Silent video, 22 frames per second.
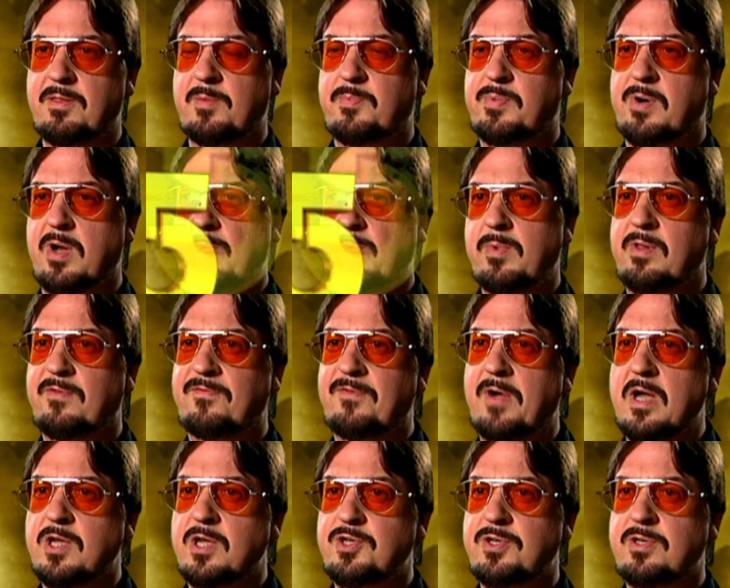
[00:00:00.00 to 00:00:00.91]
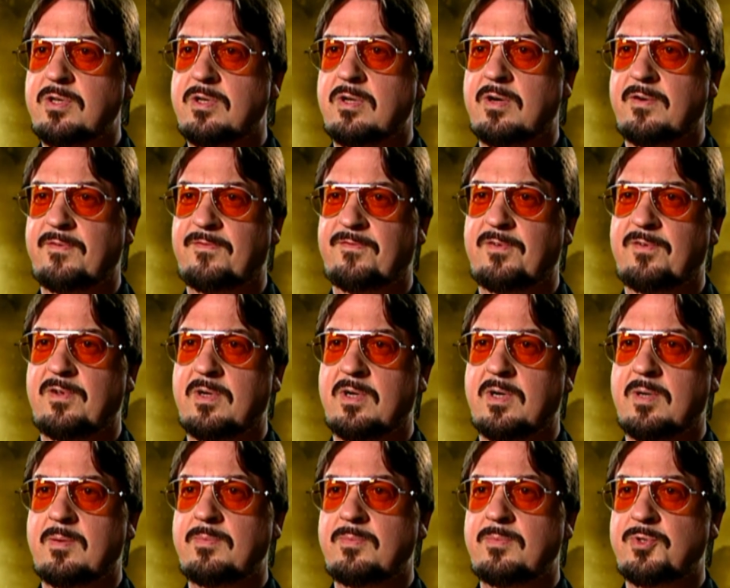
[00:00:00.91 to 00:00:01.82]
The primary function
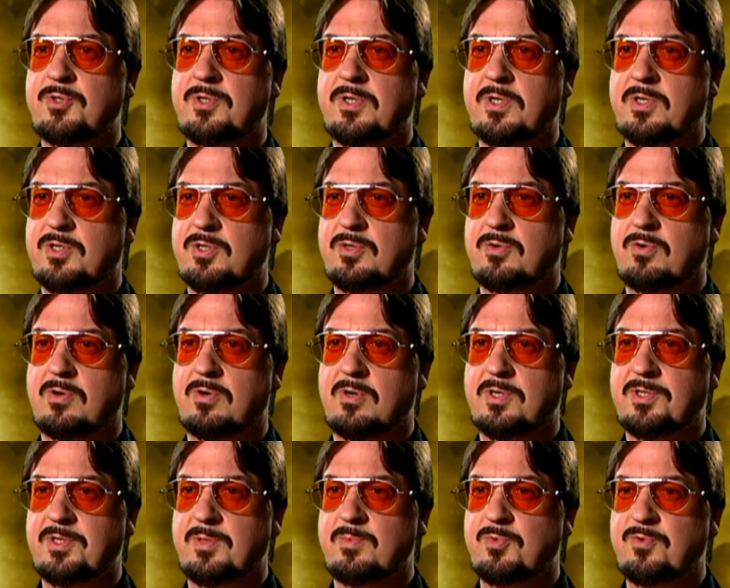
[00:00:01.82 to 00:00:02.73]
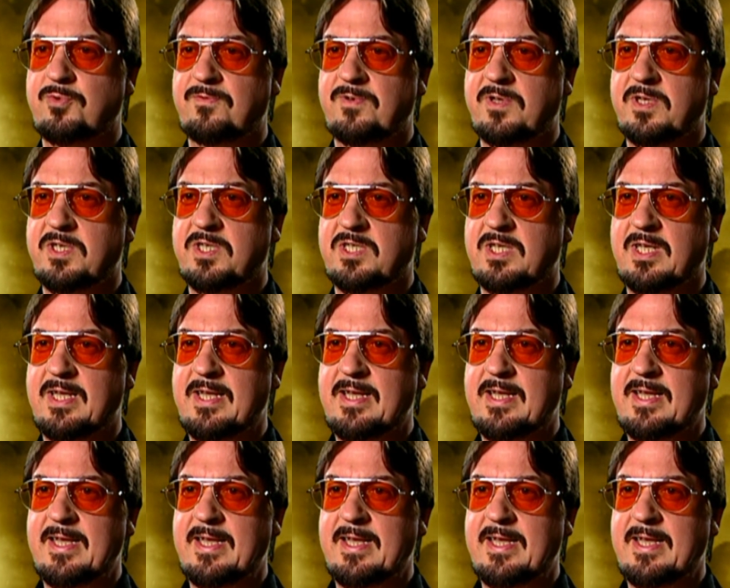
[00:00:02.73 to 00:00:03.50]
of music scores and movies